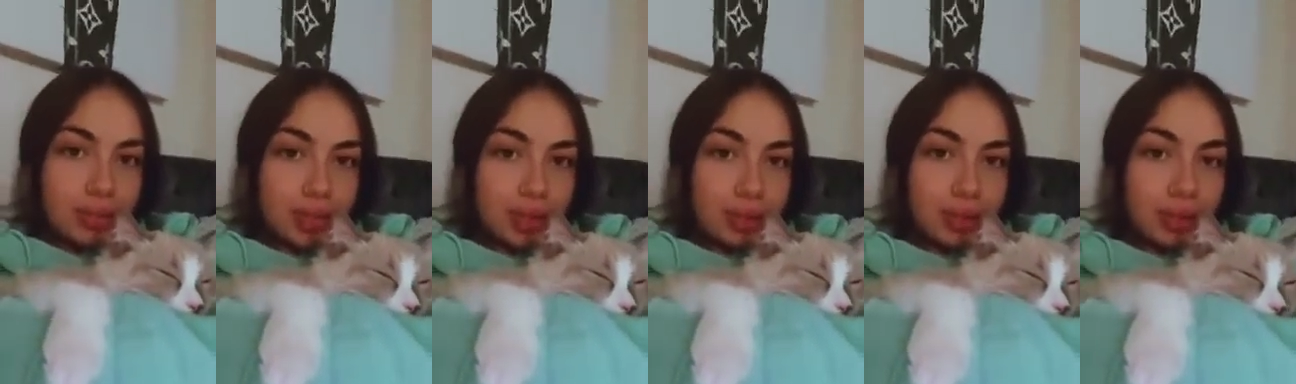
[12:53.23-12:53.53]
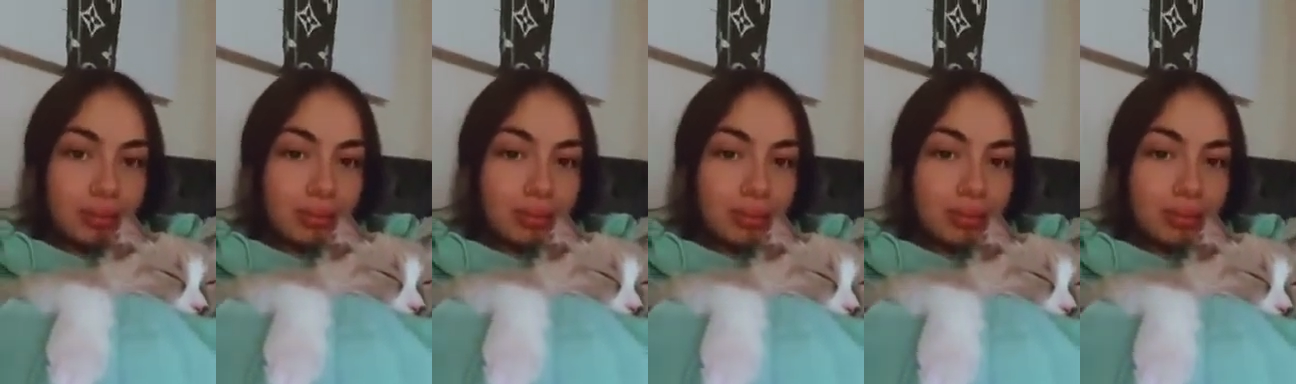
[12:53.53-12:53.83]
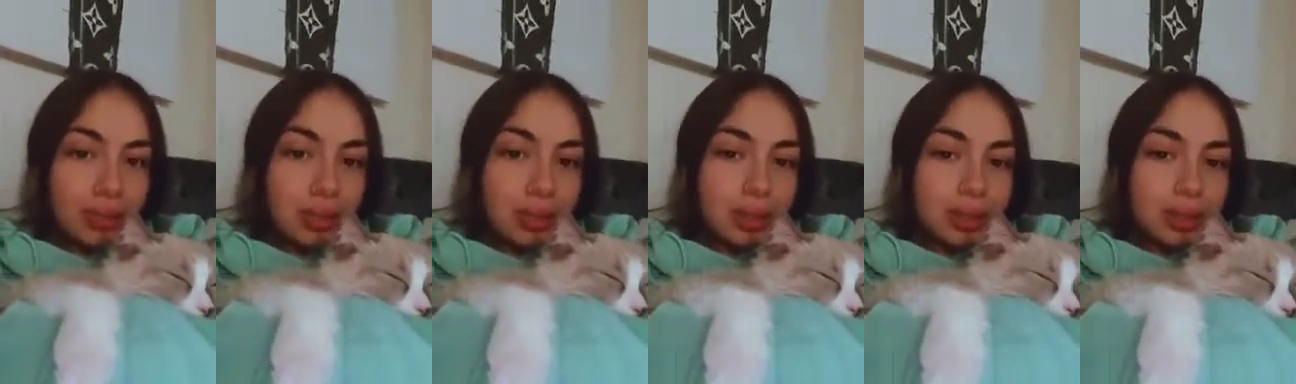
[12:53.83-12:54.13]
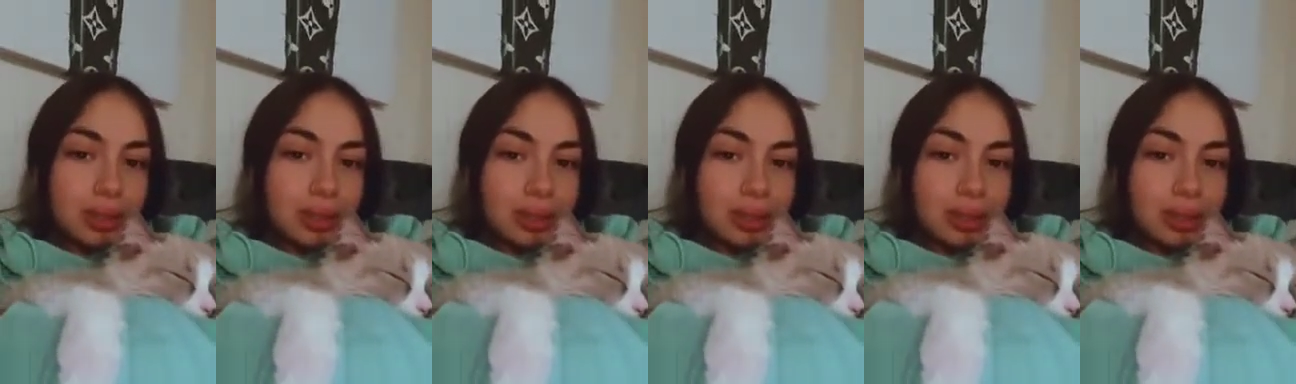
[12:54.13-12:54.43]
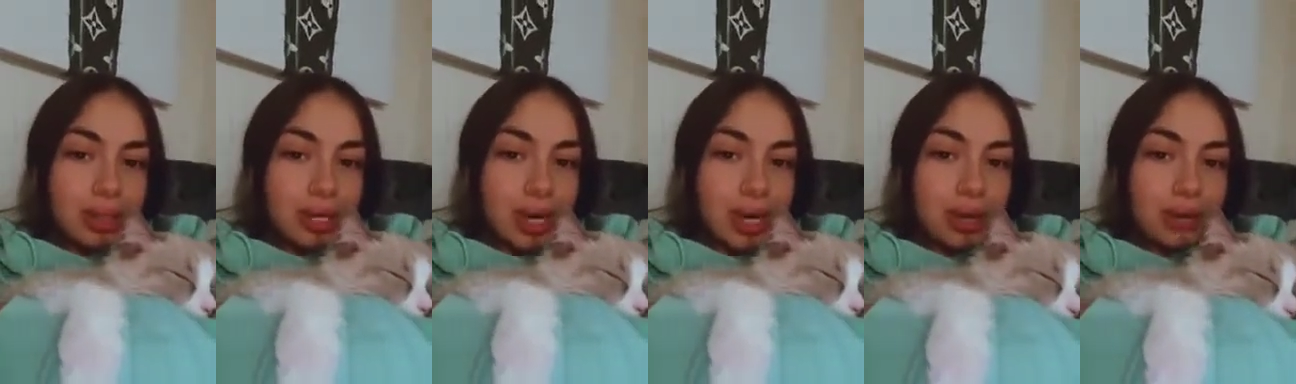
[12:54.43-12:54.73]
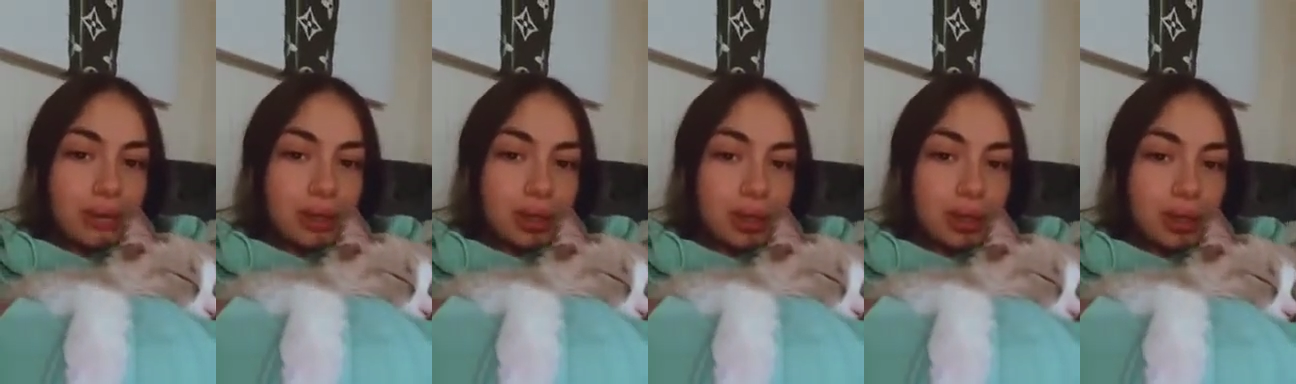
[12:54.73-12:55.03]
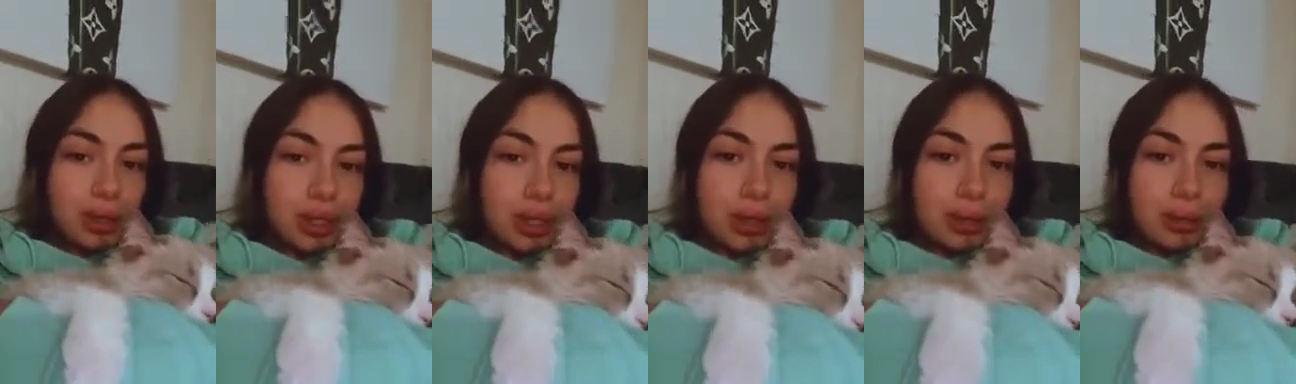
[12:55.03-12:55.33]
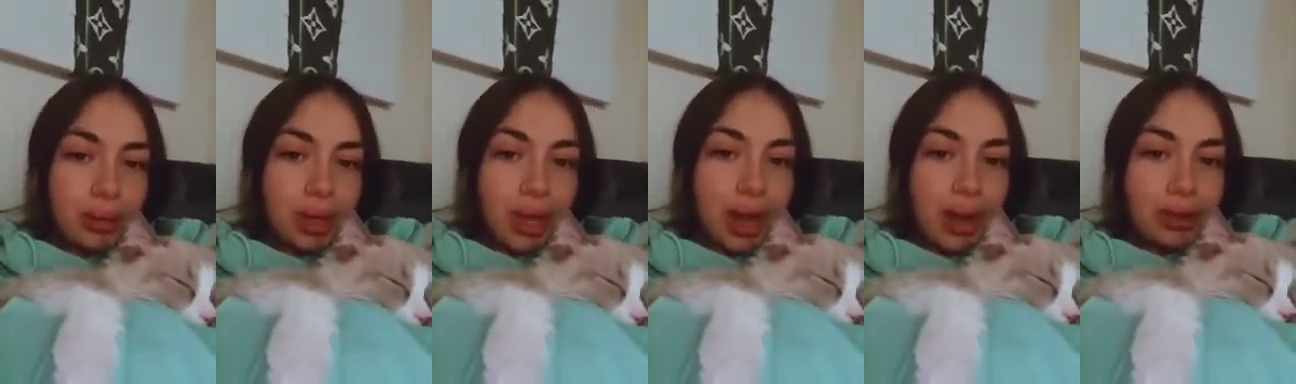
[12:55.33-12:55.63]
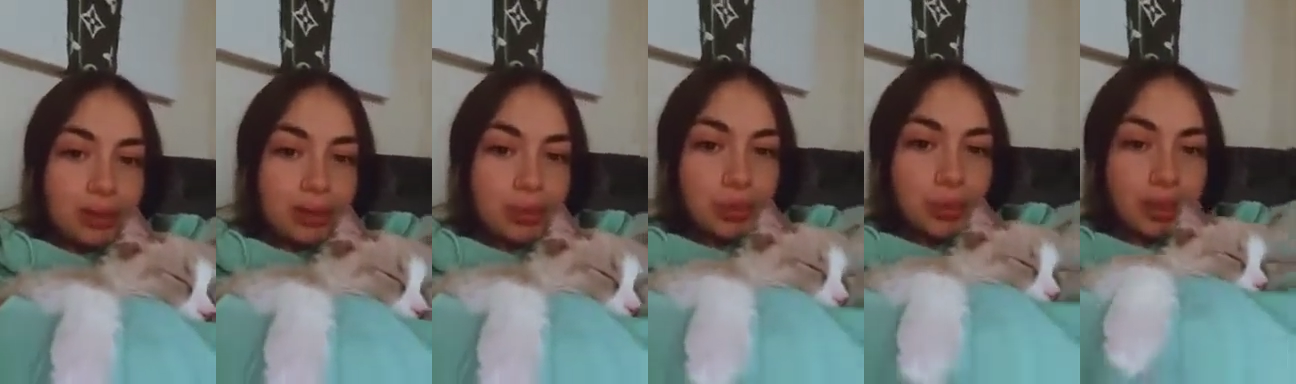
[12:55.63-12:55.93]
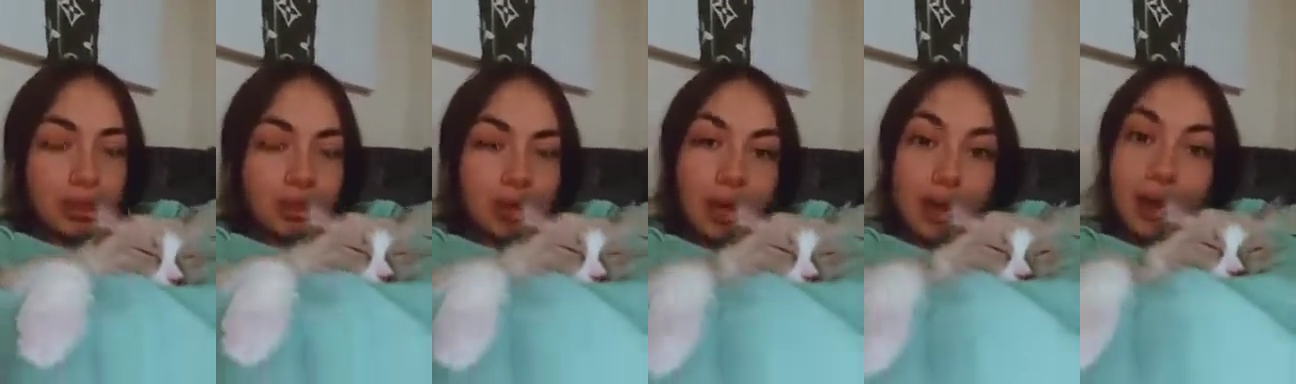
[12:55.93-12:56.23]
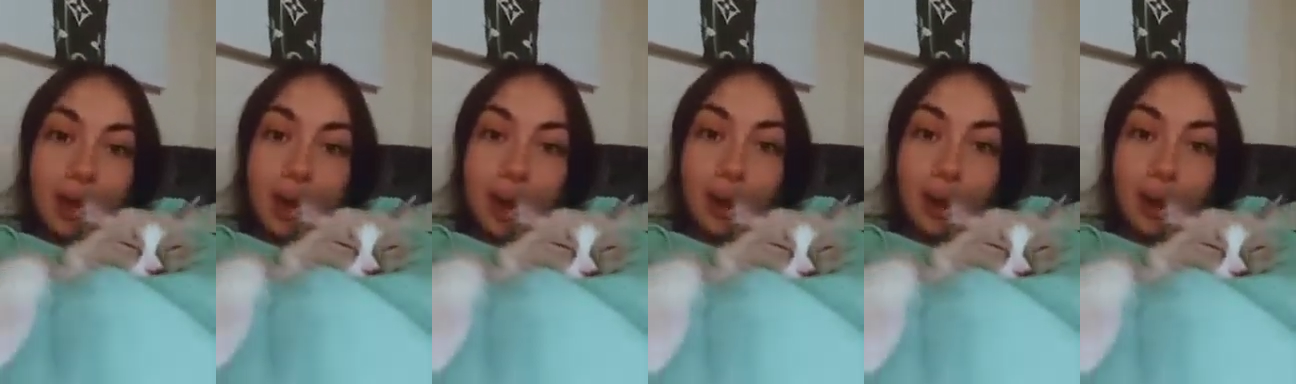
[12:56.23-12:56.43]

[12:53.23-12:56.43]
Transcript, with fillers: um, I'm gonna drive her to Texas and then she gets to meet them.